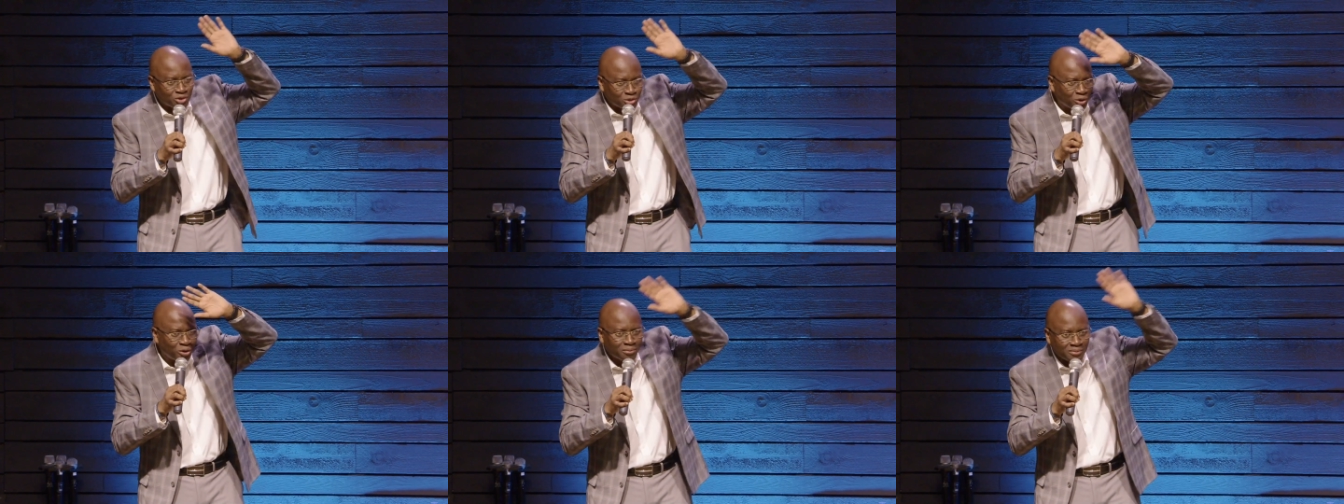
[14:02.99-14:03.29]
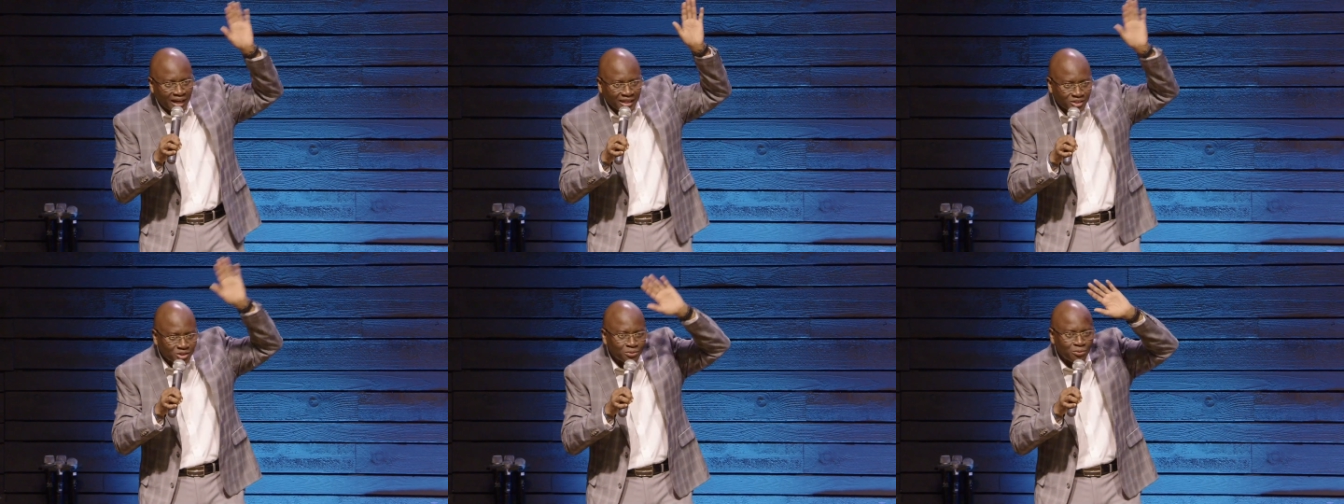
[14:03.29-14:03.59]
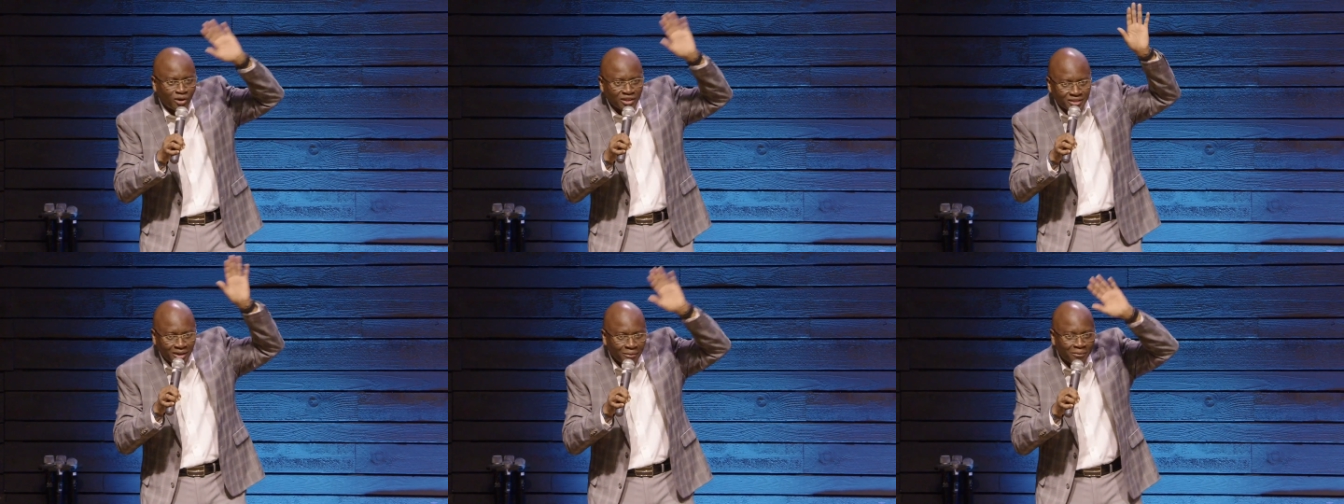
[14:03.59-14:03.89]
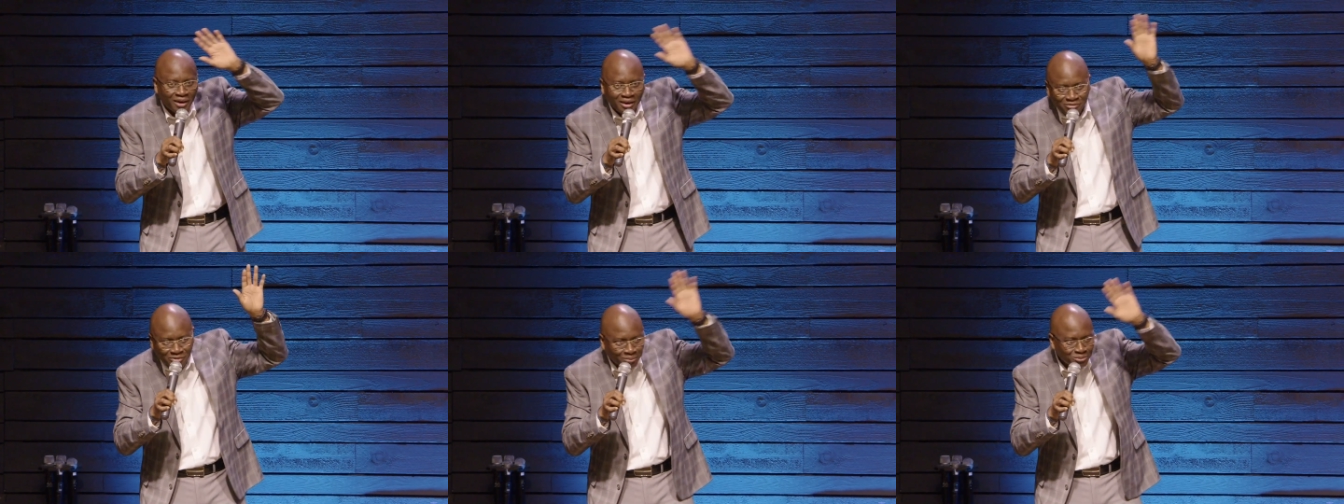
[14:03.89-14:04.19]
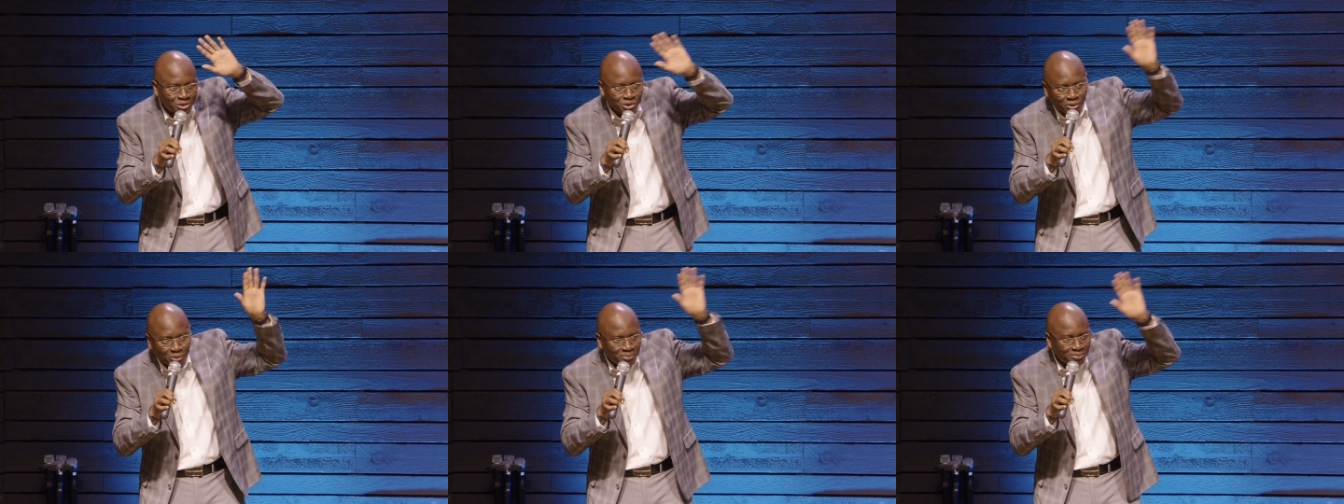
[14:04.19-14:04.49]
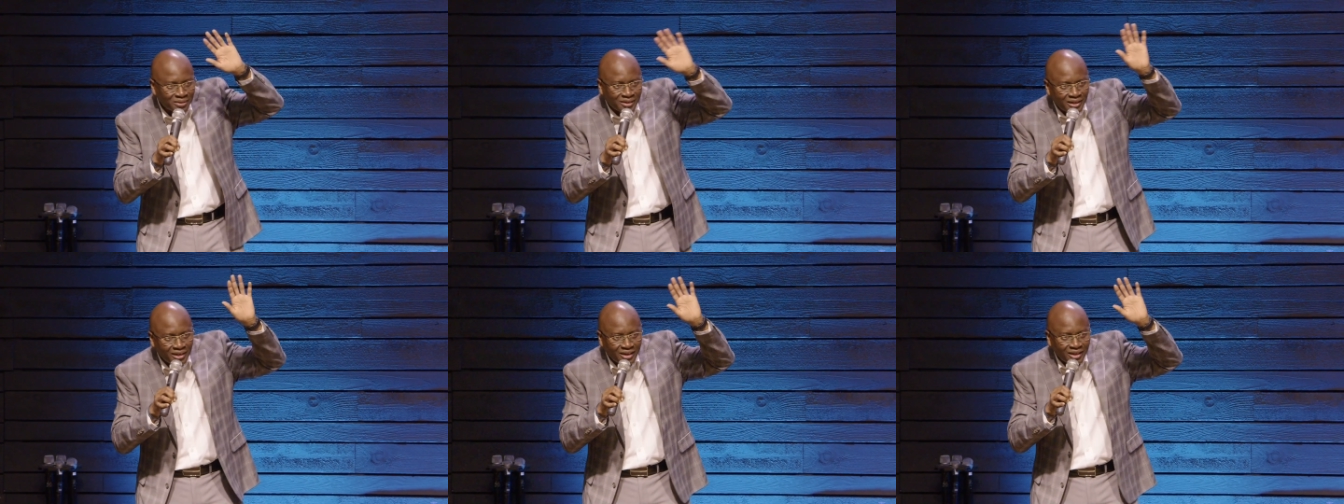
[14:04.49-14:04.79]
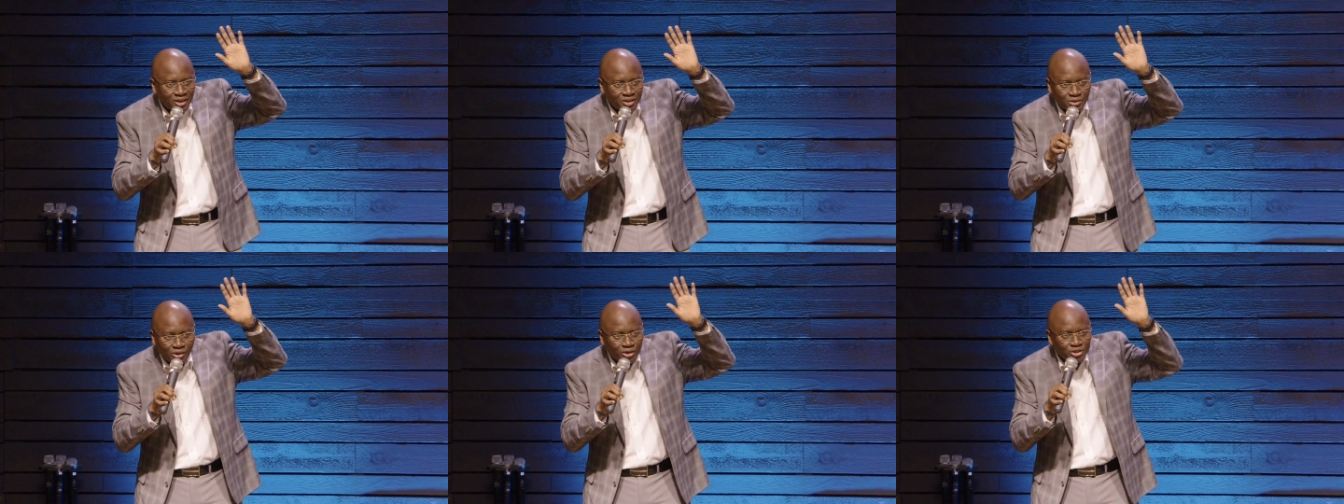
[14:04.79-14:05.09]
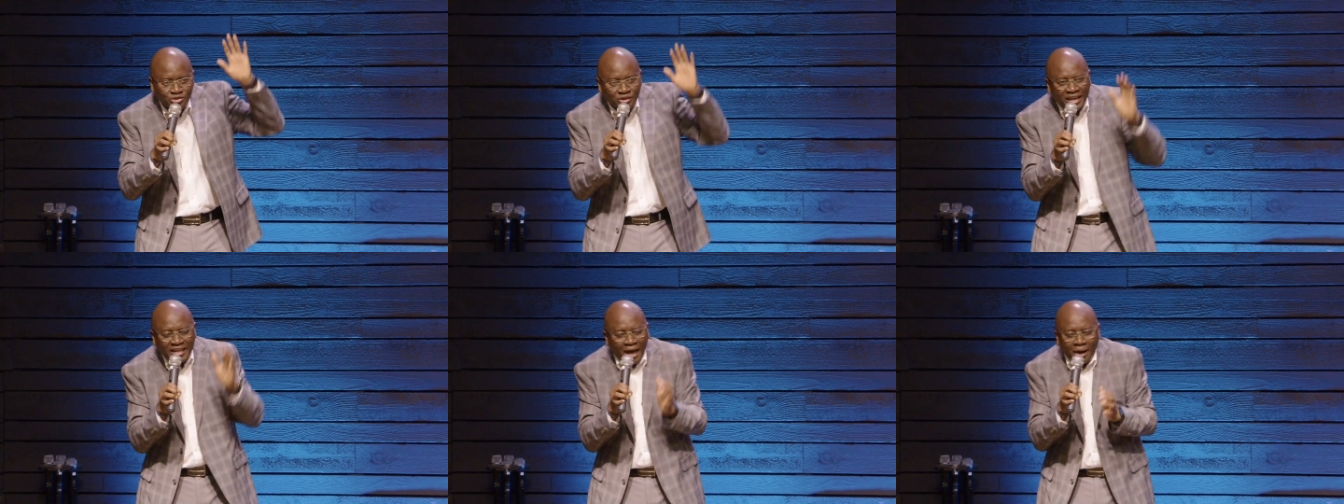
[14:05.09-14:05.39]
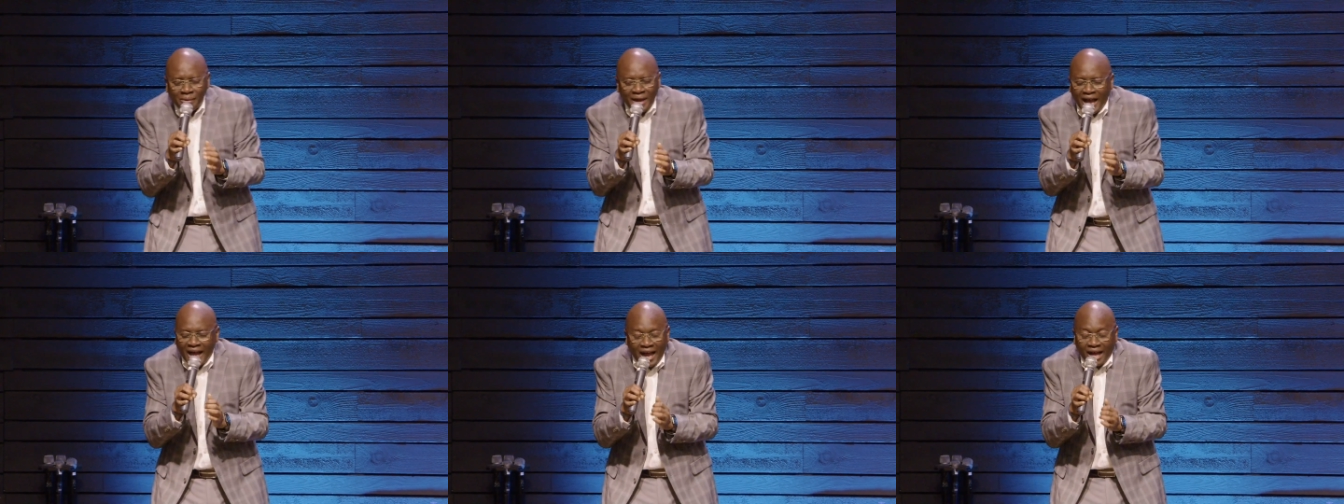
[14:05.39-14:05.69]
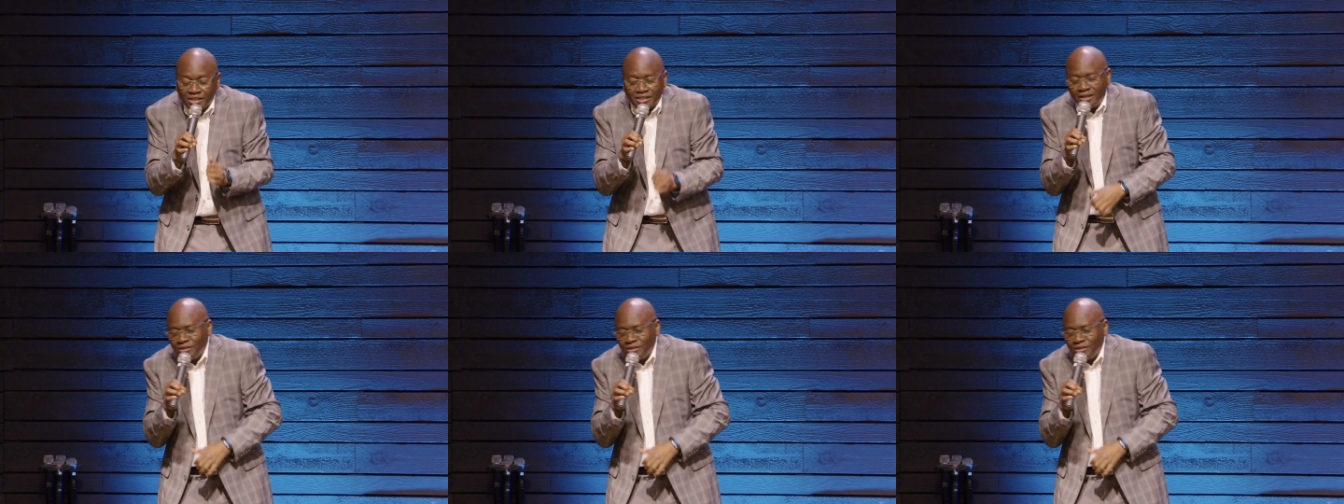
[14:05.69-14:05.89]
Job that you want a word from Job? So straight away I